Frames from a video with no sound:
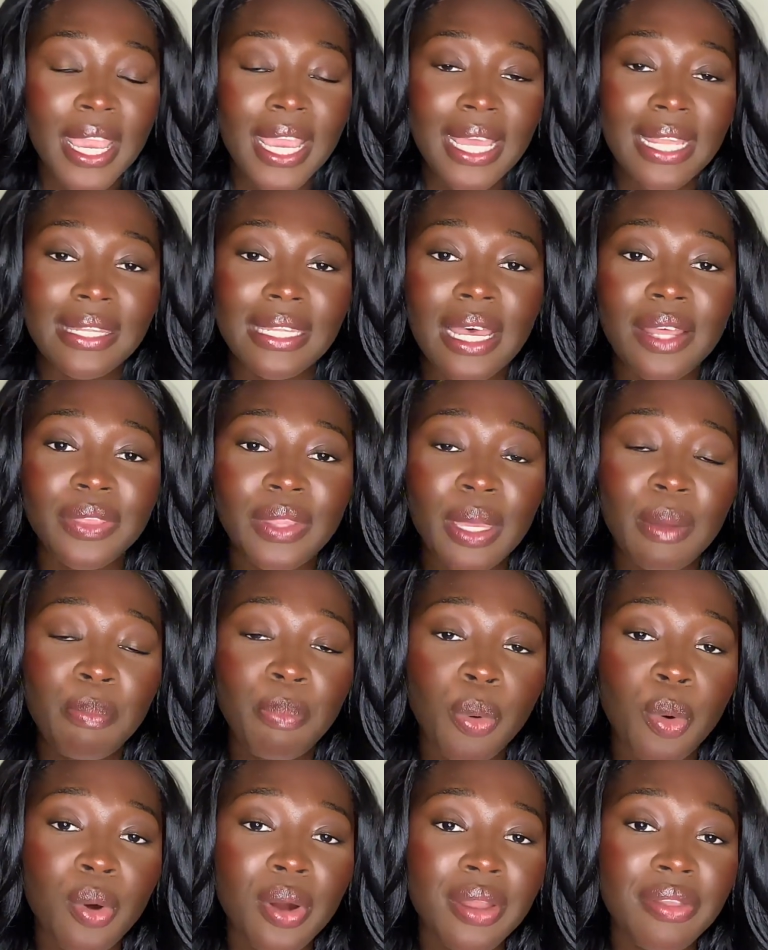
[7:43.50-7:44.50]
Now, the
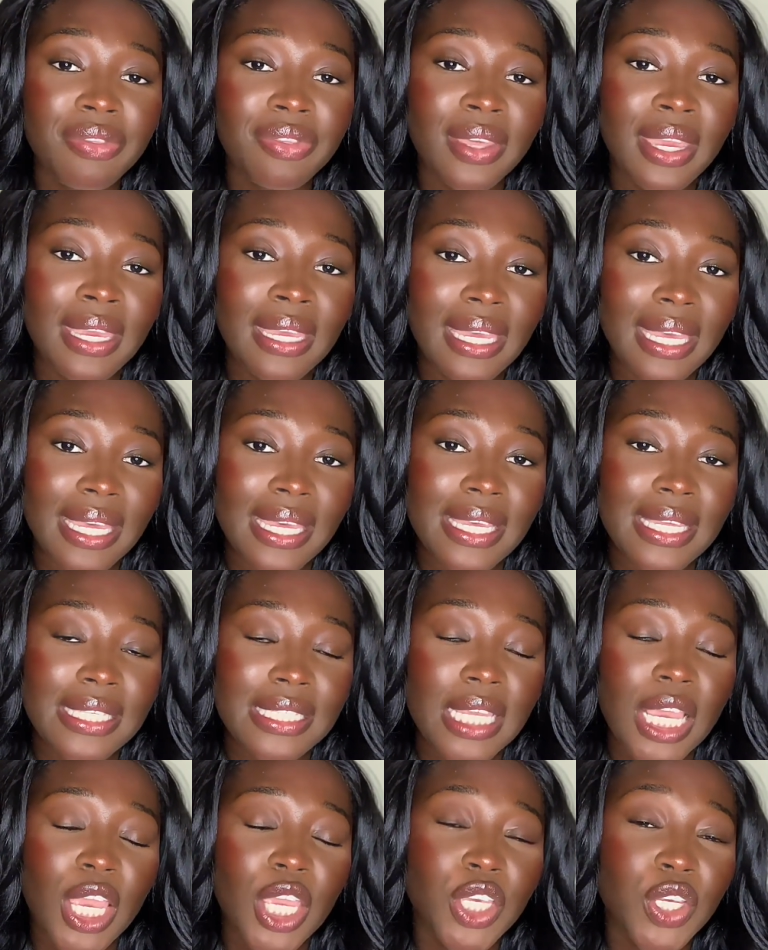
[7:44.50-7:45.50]
important thing
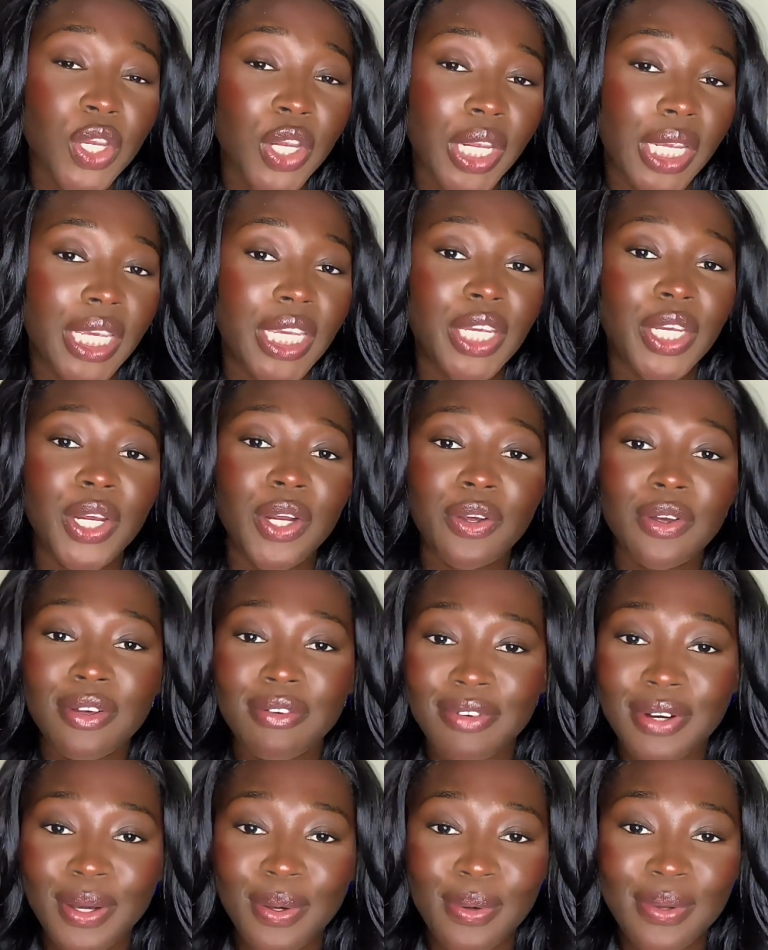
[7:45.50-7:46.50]
is your hair
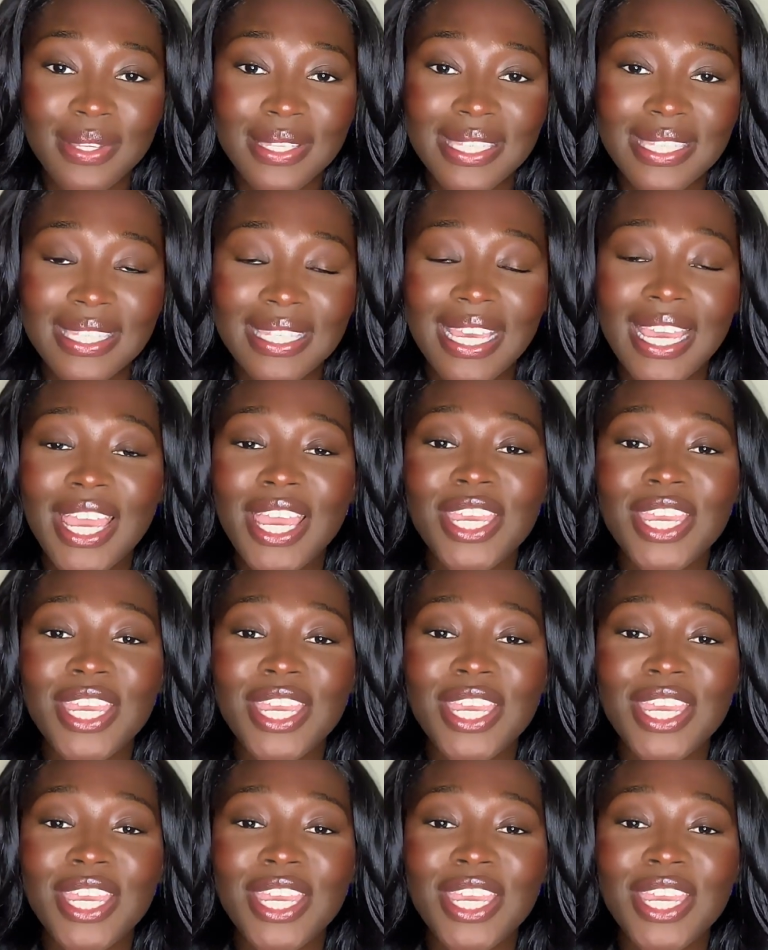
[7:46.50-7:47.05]
grows.